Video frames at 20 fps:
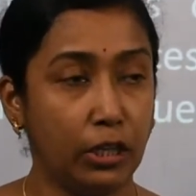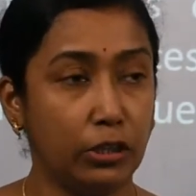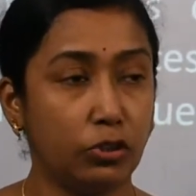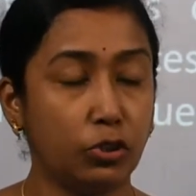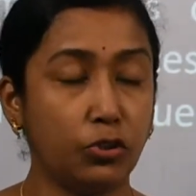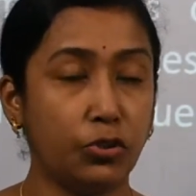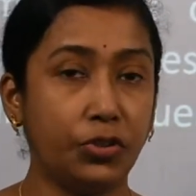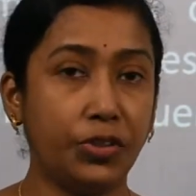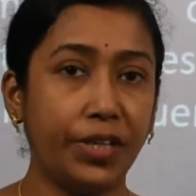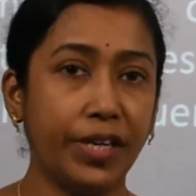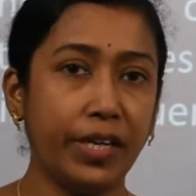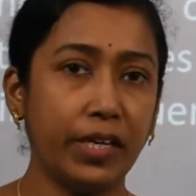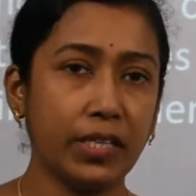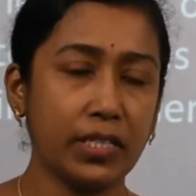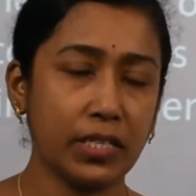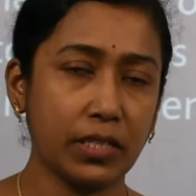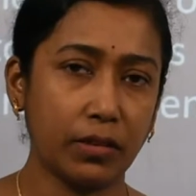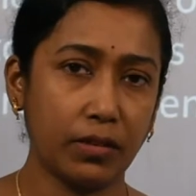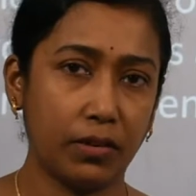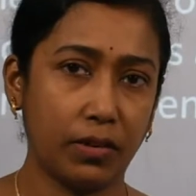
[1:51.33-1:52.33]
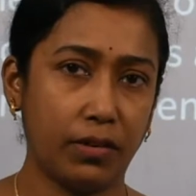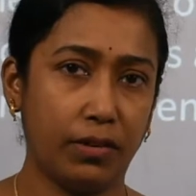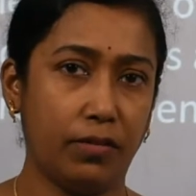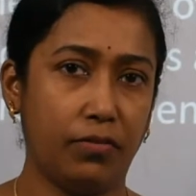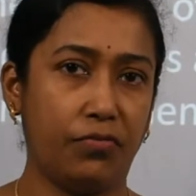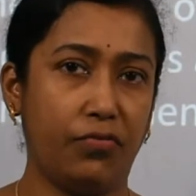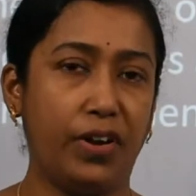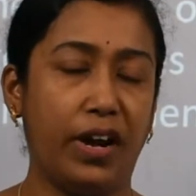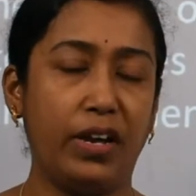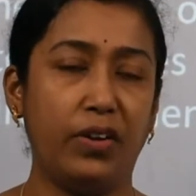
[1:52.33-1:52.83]
So these
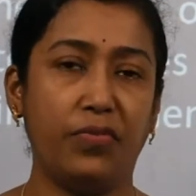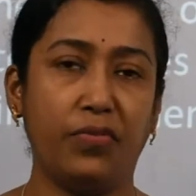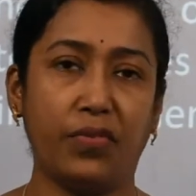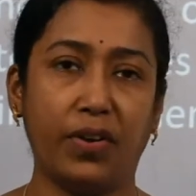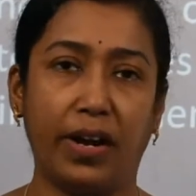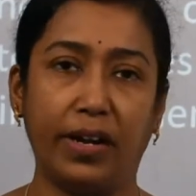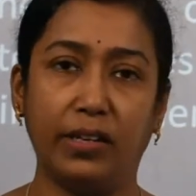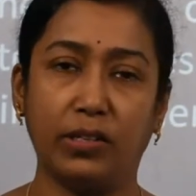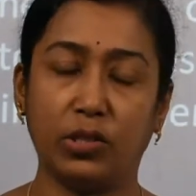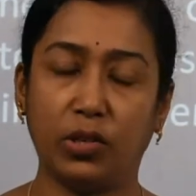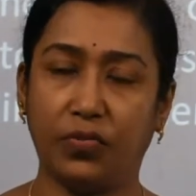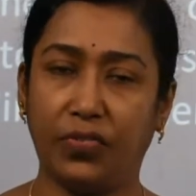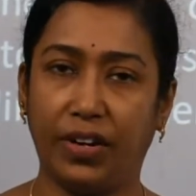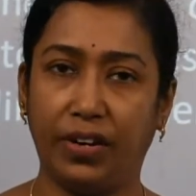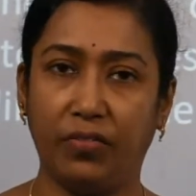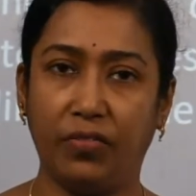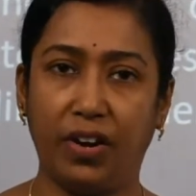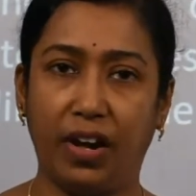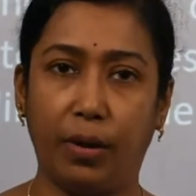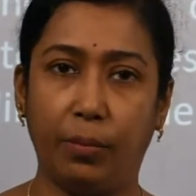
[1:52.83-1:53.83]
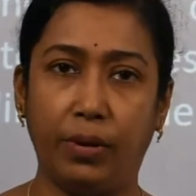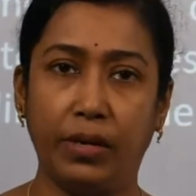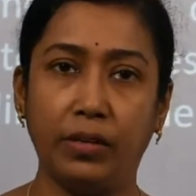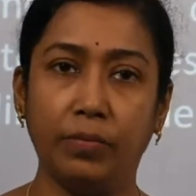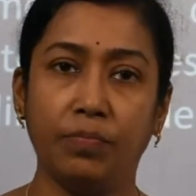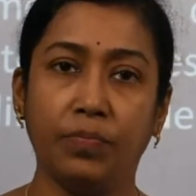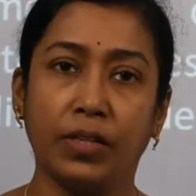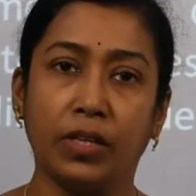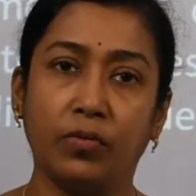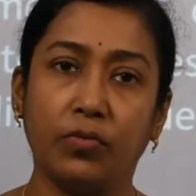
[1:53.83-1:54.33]
5 kinds of
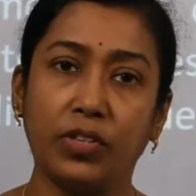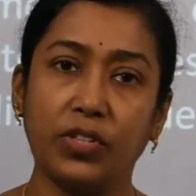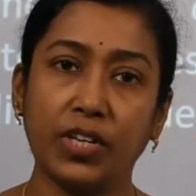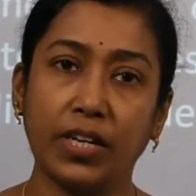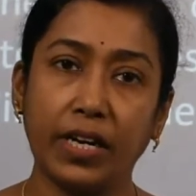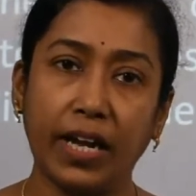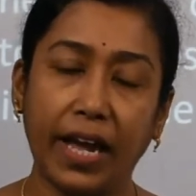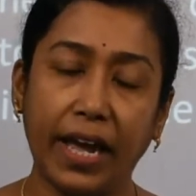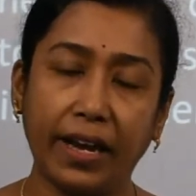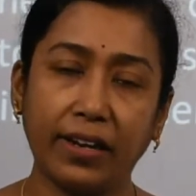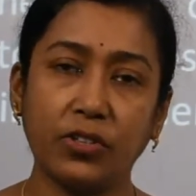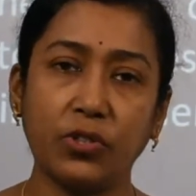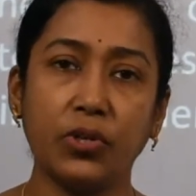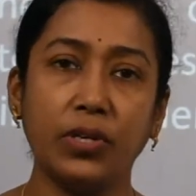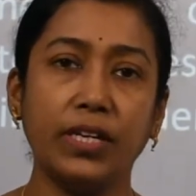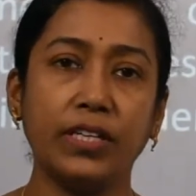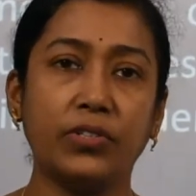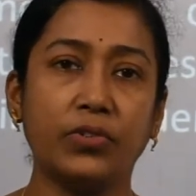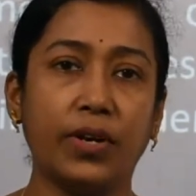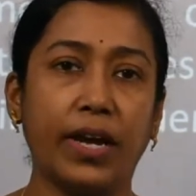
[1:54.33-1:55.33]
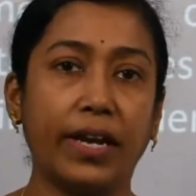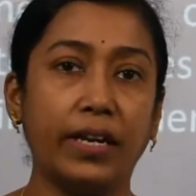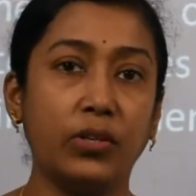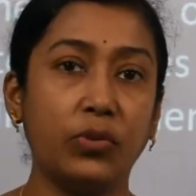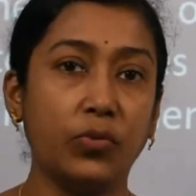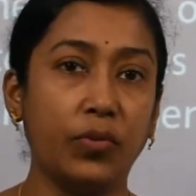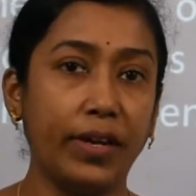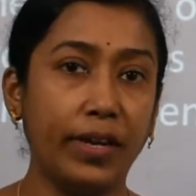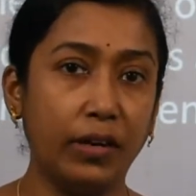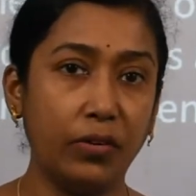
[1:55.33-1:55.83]
environment which are actually
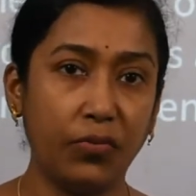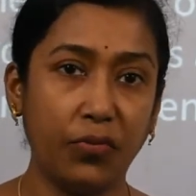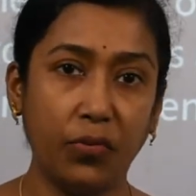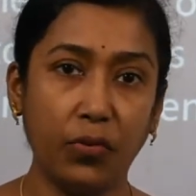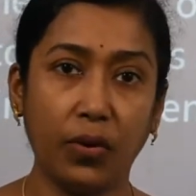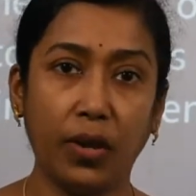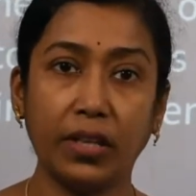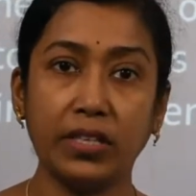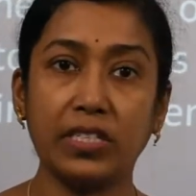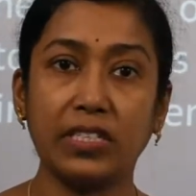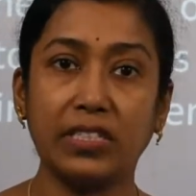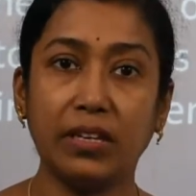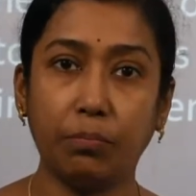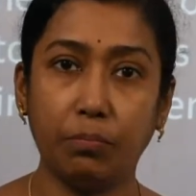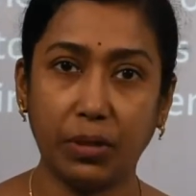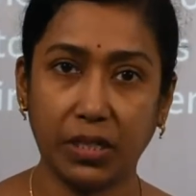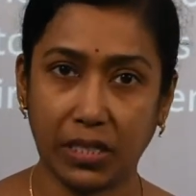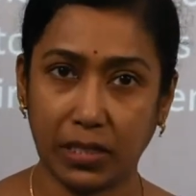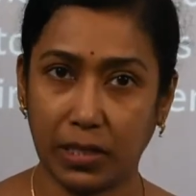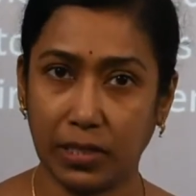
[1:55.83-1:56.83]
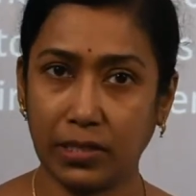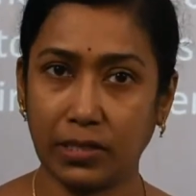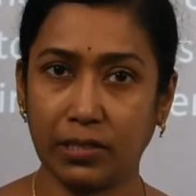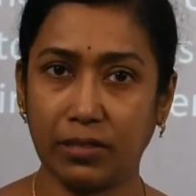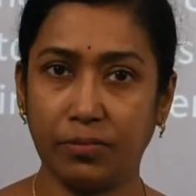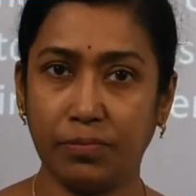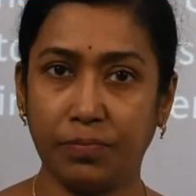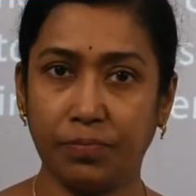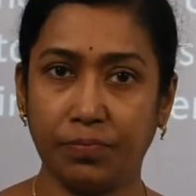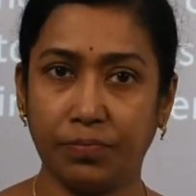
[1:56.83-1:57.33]
trying to influence the
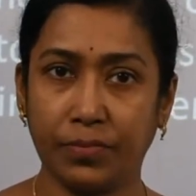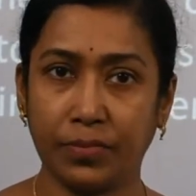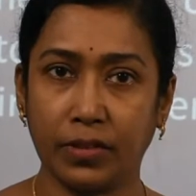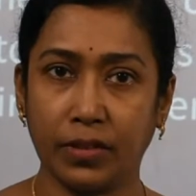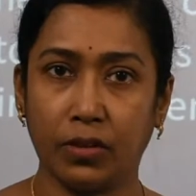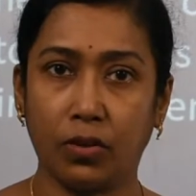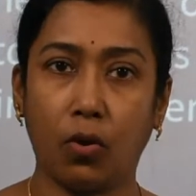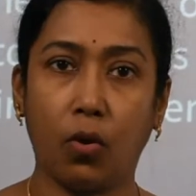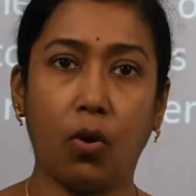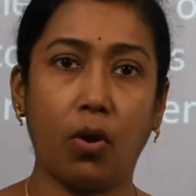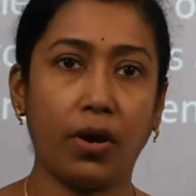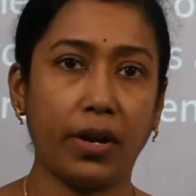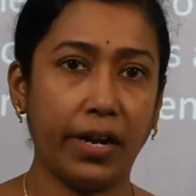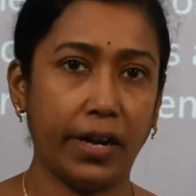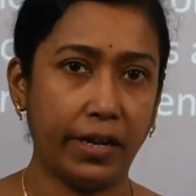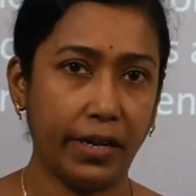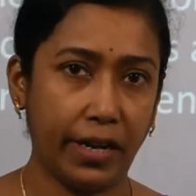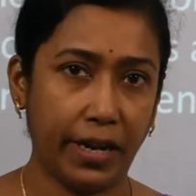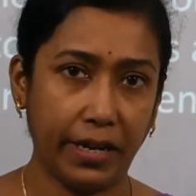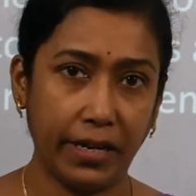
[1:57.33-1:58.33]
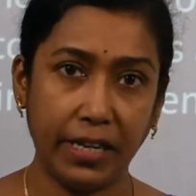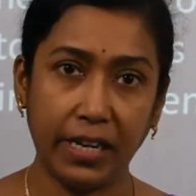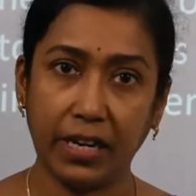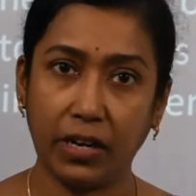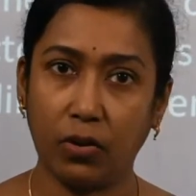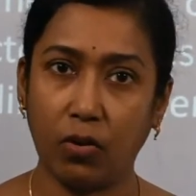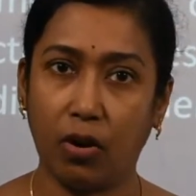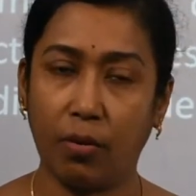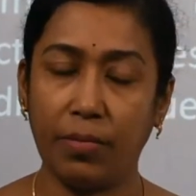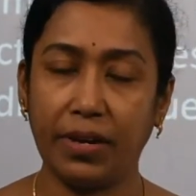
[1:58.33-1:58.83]
business or any
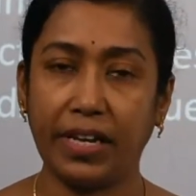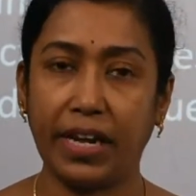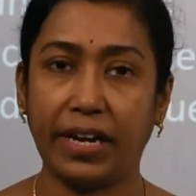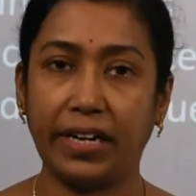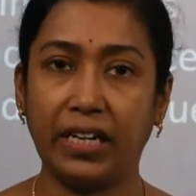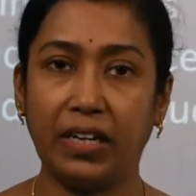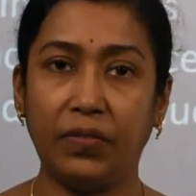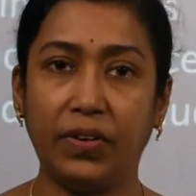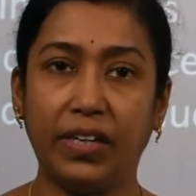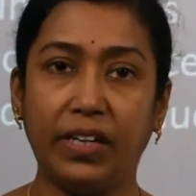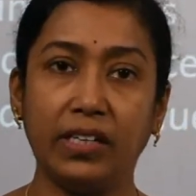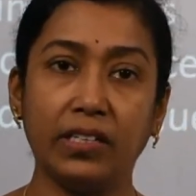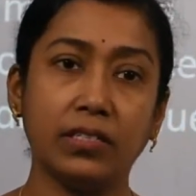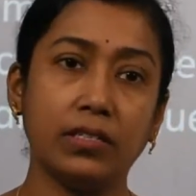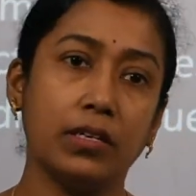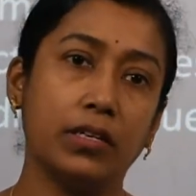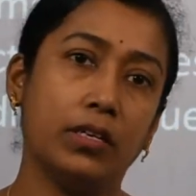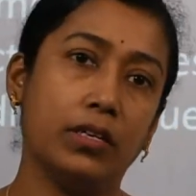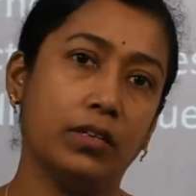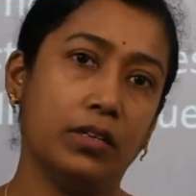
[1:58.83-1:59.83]
economic activities.